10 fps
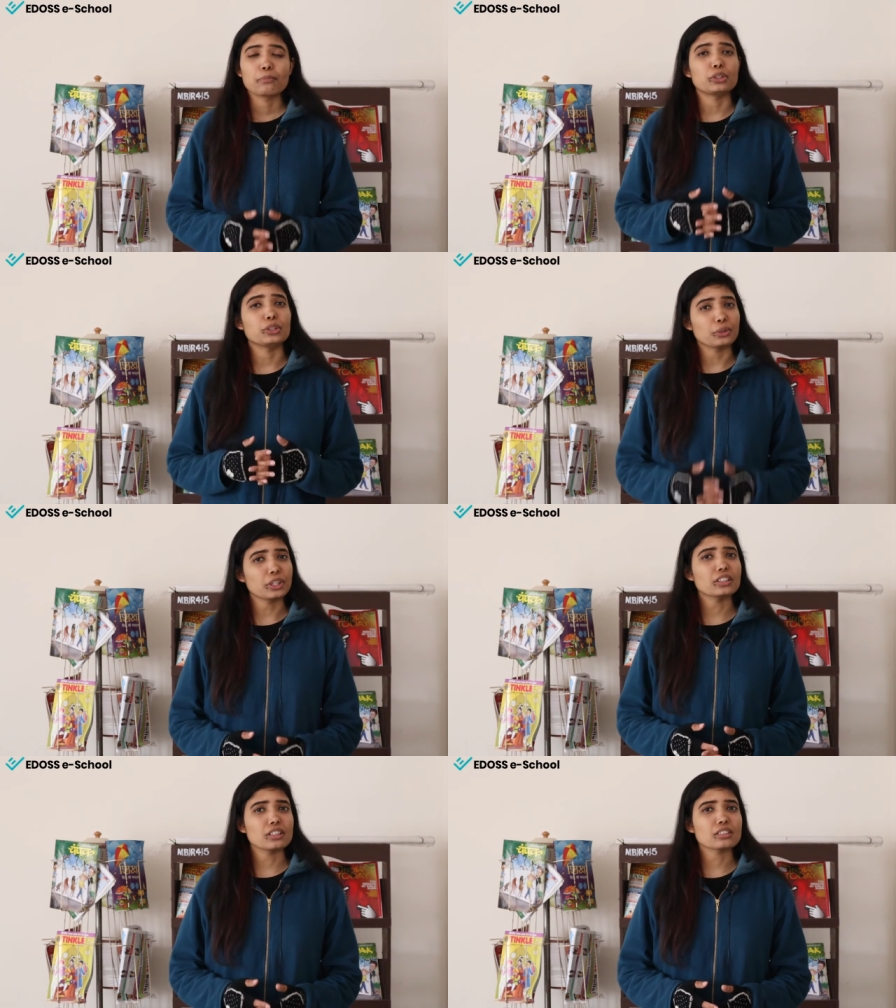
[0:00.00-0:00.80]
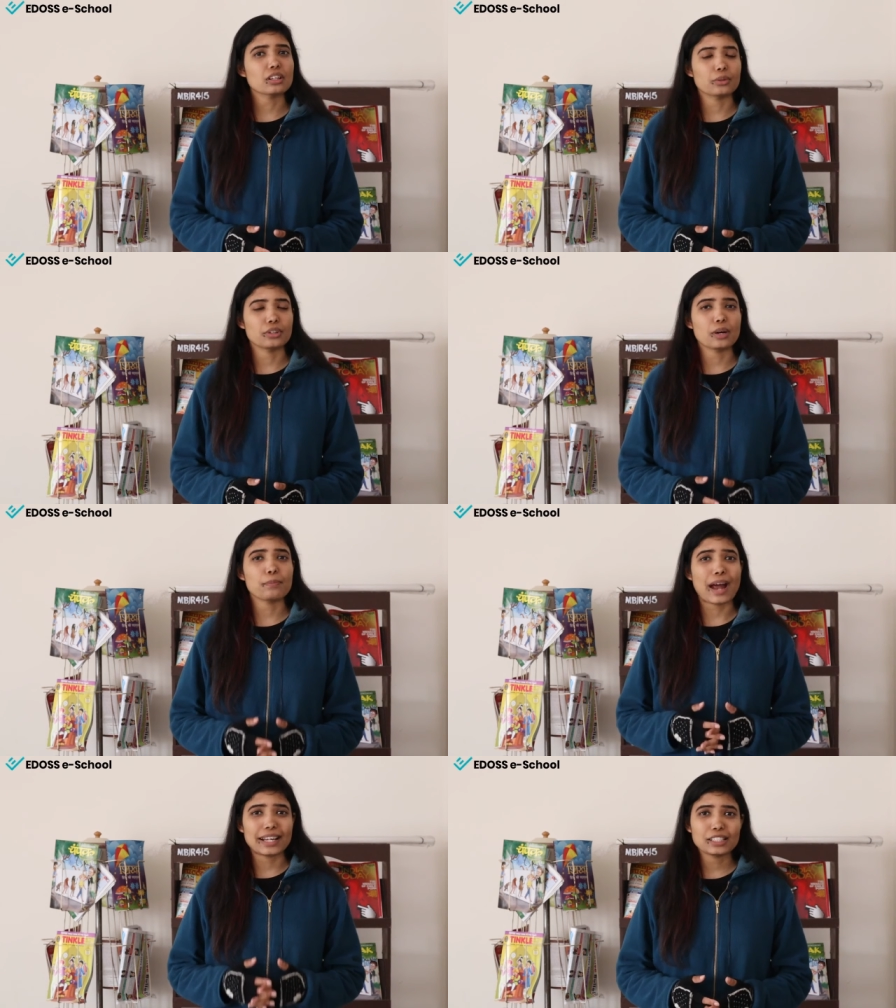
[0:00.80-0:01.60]
But during this corona
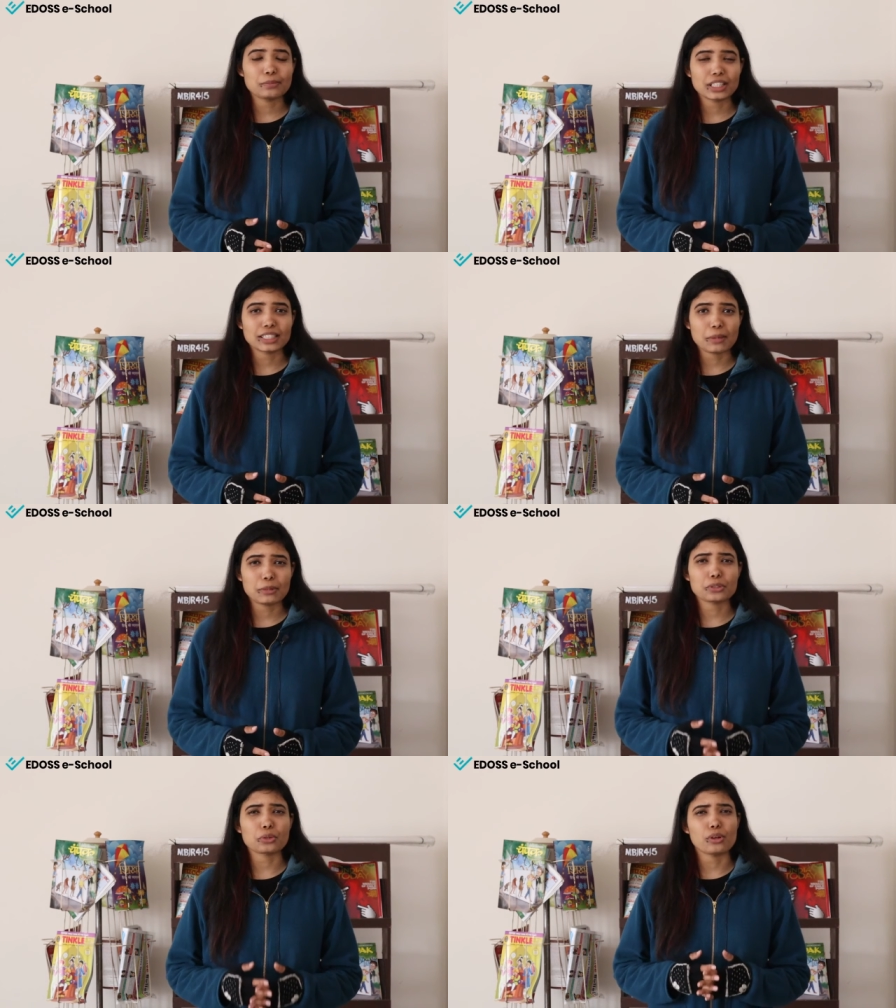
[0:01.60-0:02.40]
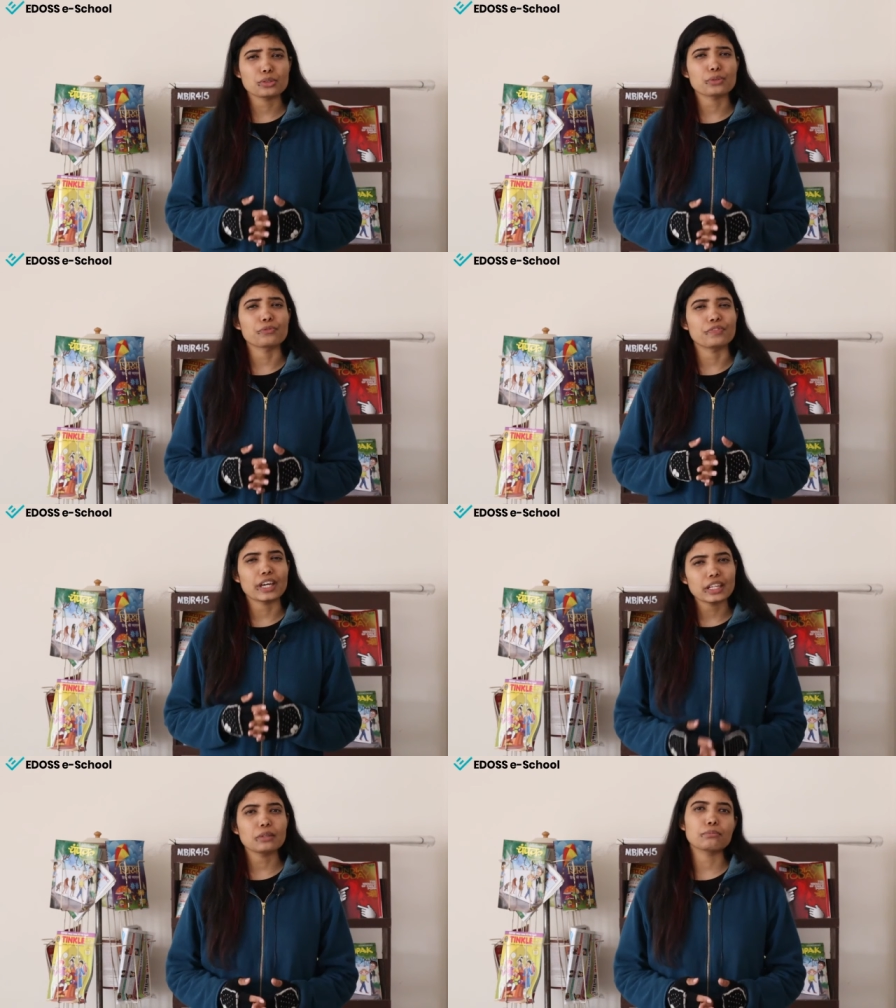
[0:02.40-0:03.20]
pandemic time, it is also
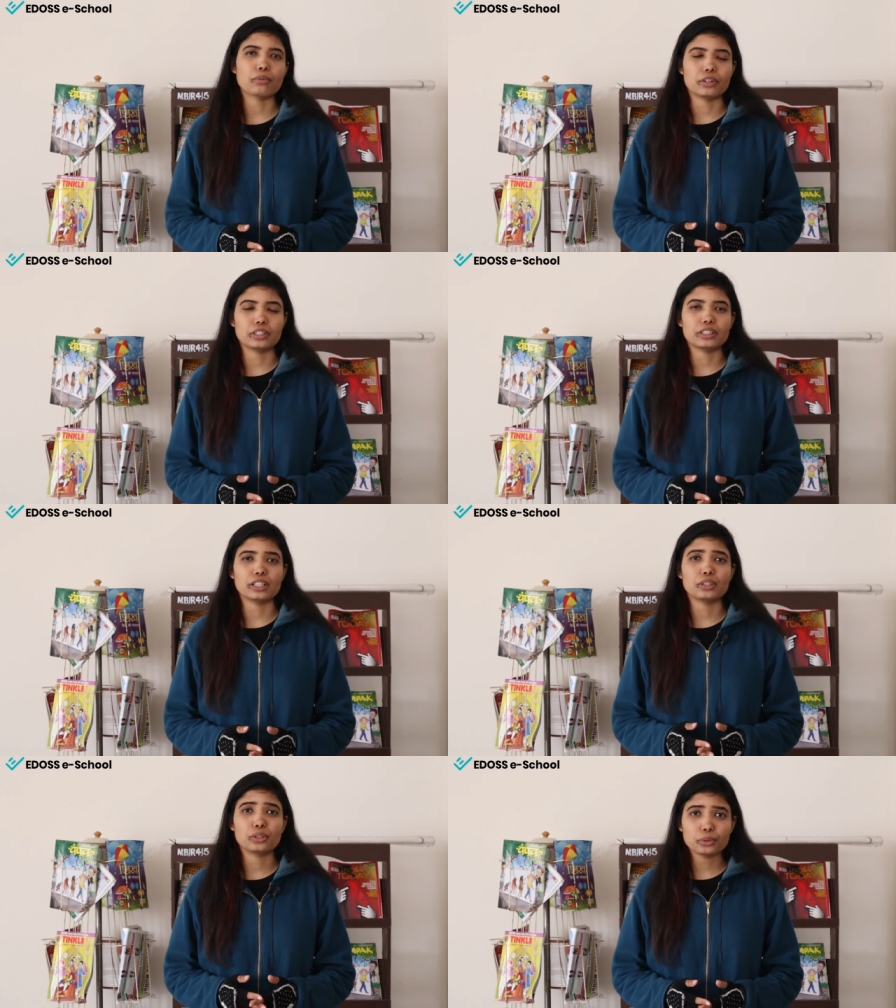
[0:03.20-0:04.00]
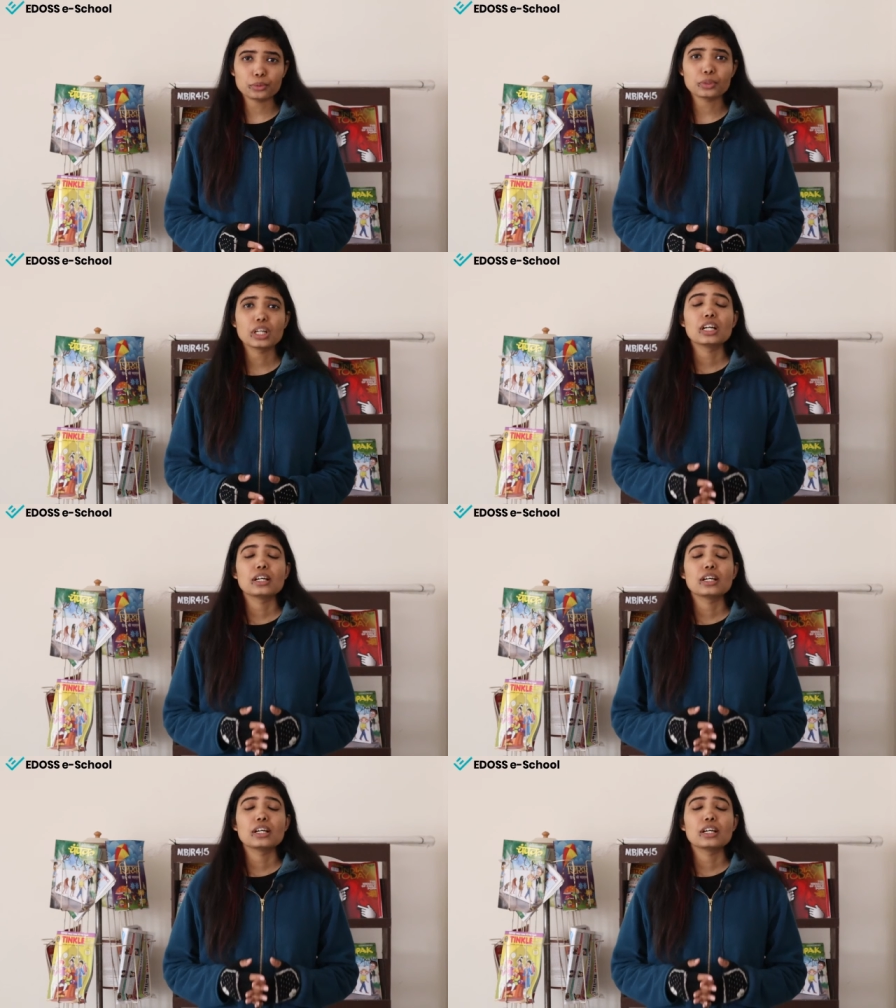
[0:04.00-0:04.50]
very important that you